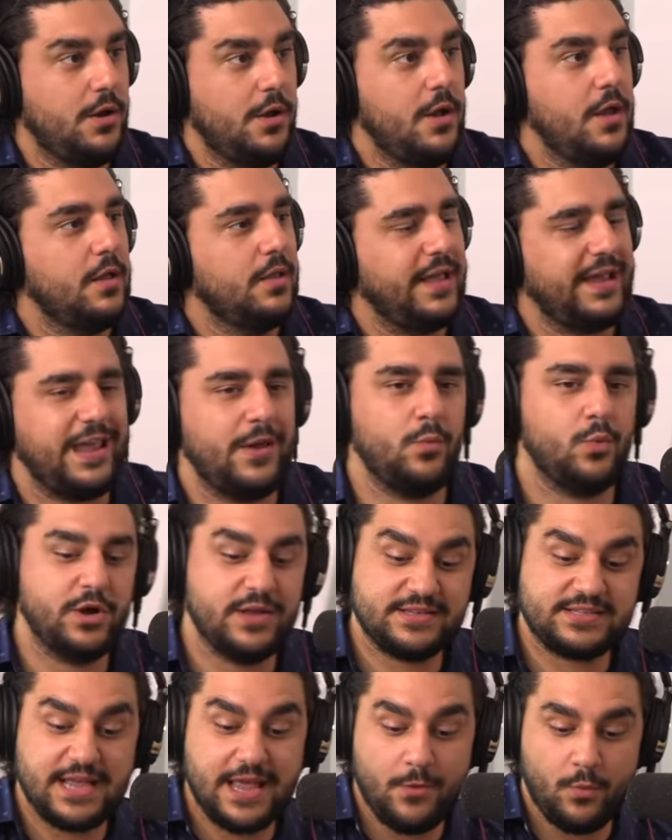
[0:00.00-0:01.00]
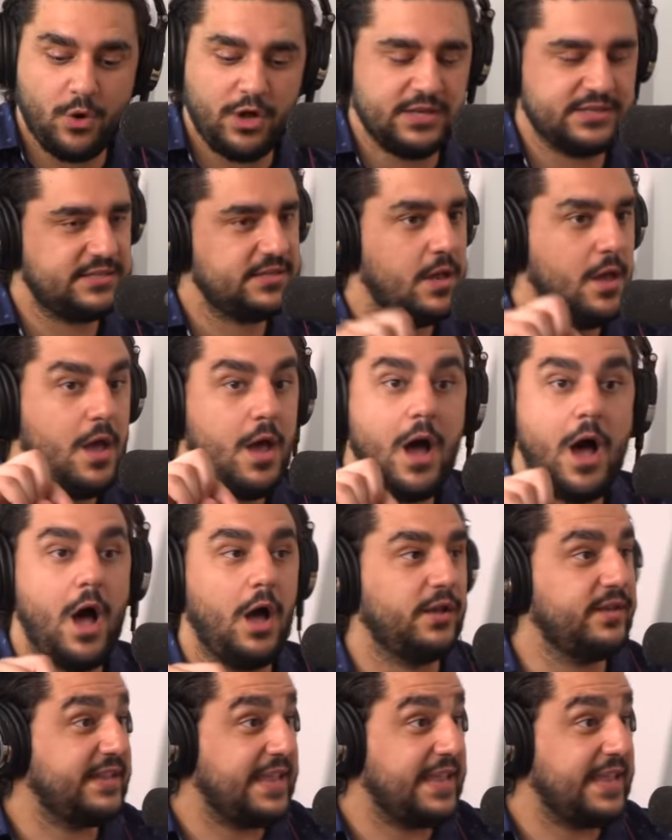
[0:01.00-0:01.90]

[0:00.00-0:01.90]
Yeah. Like it was it was uh,